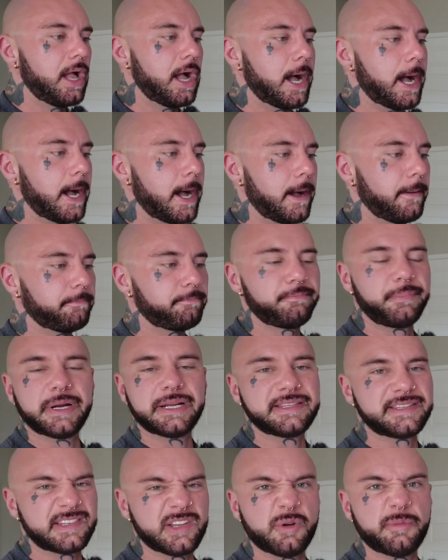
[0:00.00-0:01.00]

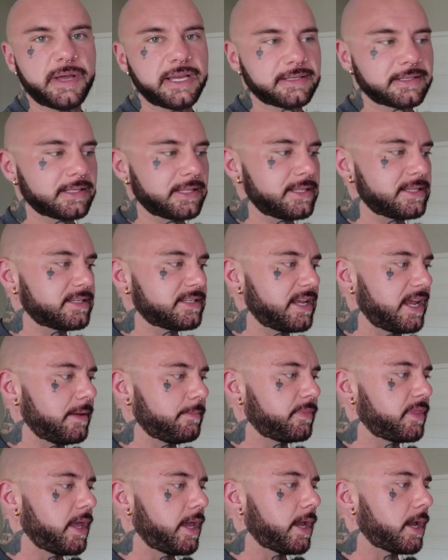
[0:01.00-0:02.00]
but it's still basically the
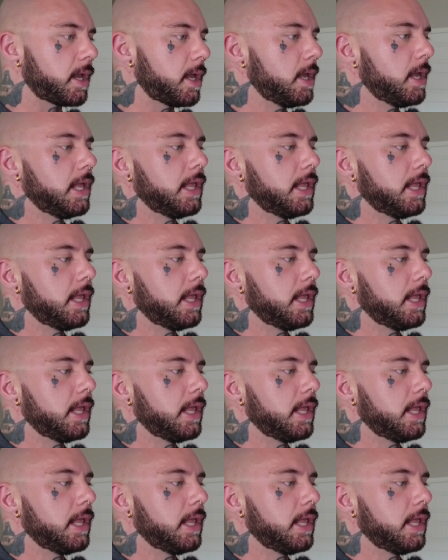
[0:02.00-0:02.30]
same thing.